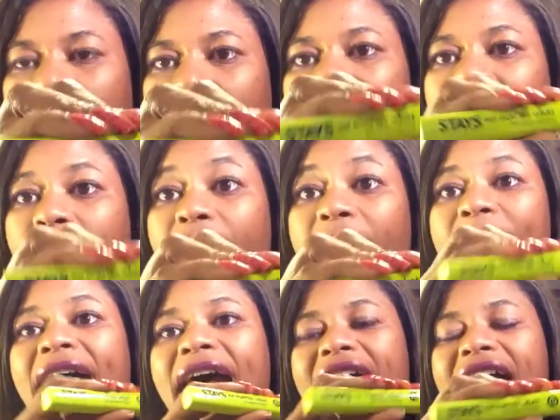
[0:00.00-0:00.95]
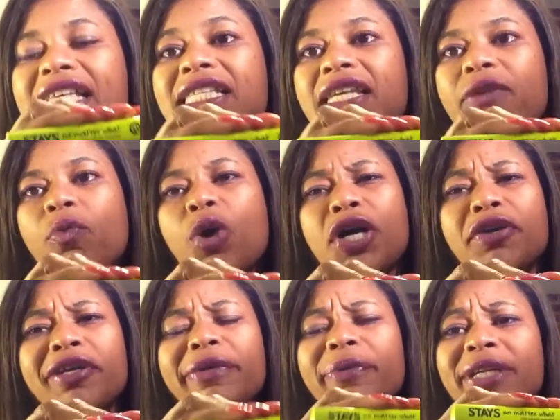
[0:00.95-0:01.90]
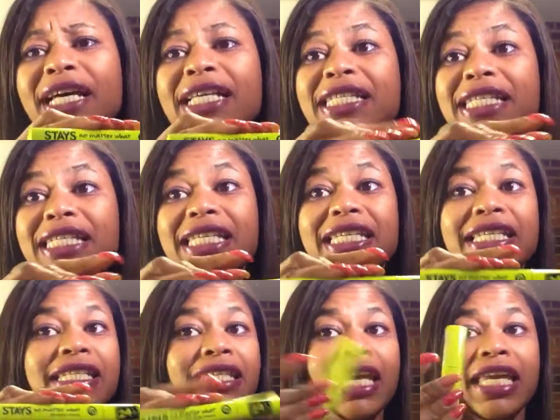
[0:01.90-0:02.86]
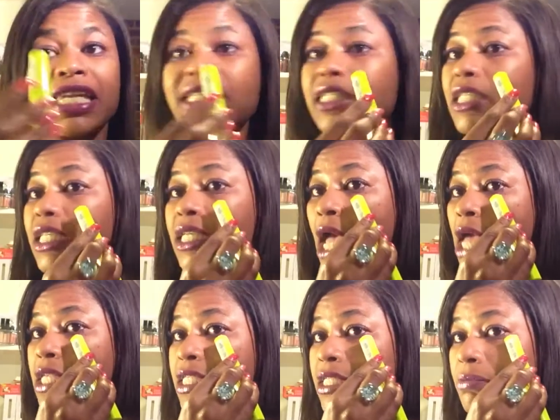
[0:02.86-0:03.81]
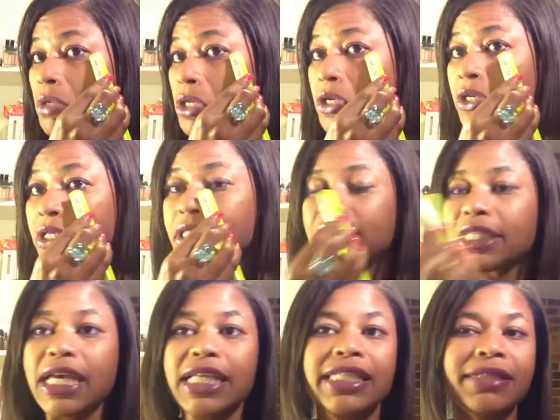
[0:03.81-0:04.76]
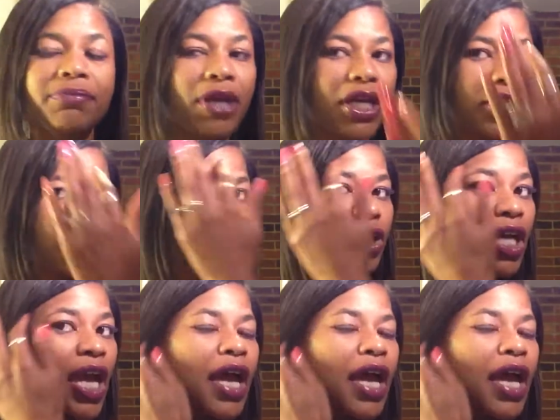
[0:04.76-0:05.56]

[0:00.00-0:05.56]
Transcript: anyway, my eyes get watery when I sneeze, and it did not smear, it did not smudge.